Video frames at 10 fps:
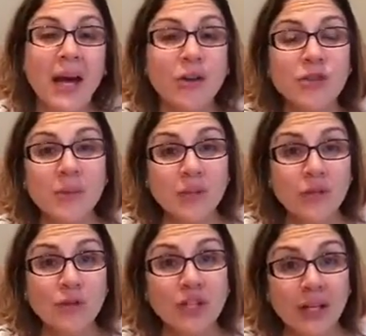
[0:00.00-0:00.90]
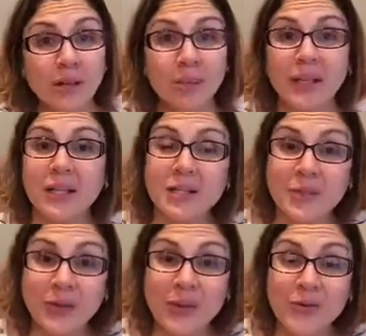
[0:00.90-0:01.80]
and also make sure you check the playlist
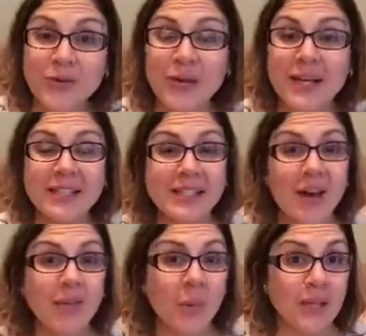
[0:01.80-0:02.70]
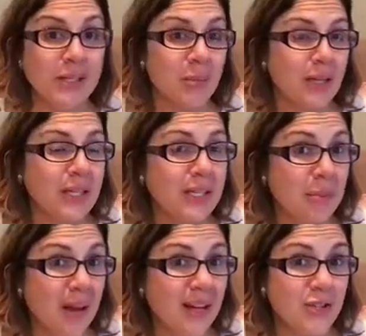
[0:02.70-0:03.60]
below so you can see everyone that's
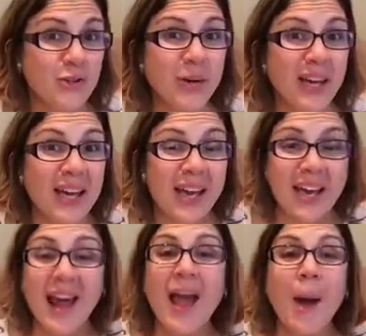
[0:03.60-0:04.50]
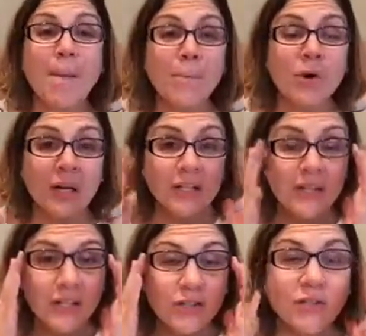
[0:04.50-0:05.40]
participating, so you can get more
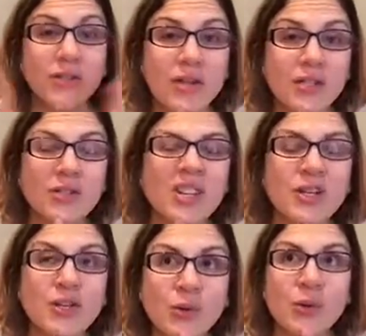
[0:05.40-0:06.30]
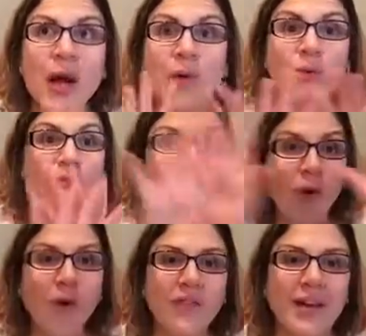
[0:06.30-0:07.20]
activities of things you can do
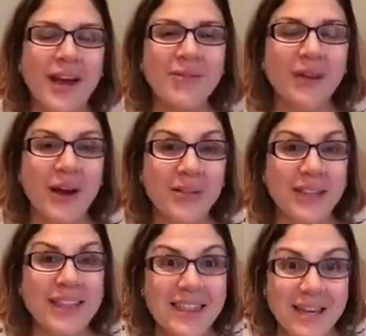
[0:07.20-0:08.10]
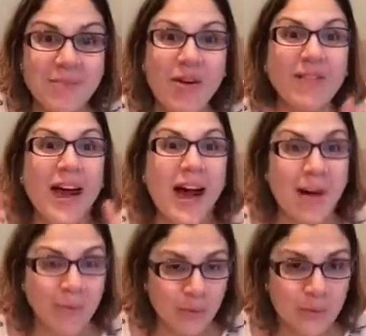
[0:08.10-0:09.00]
revolving around the theme of
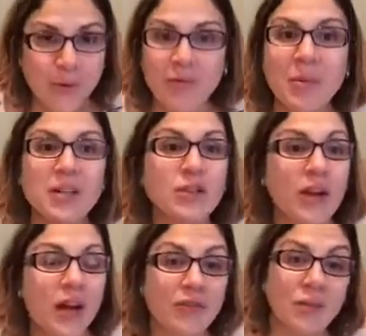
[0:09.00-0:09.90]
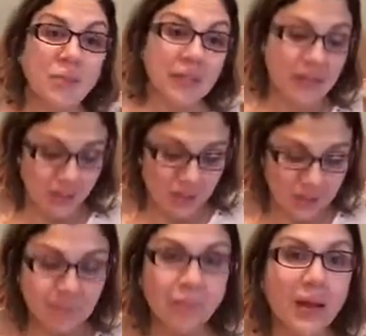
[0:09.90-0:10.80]
apples. So everybody's going to have something
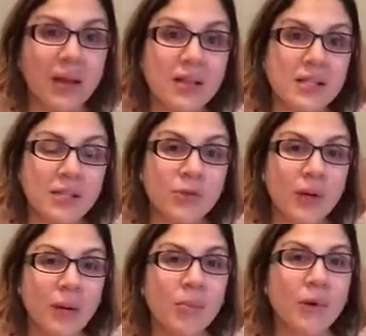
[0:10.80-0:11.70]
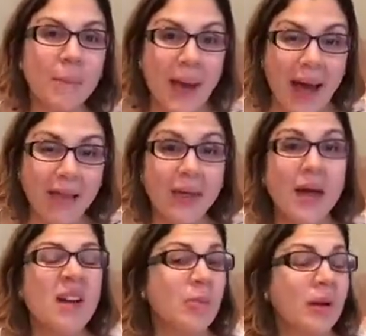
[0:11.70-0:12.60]
different. I concentrated more in math,
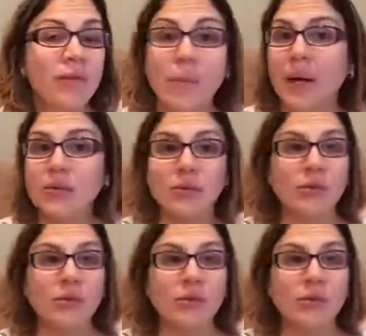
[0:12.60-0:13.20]
but everybody's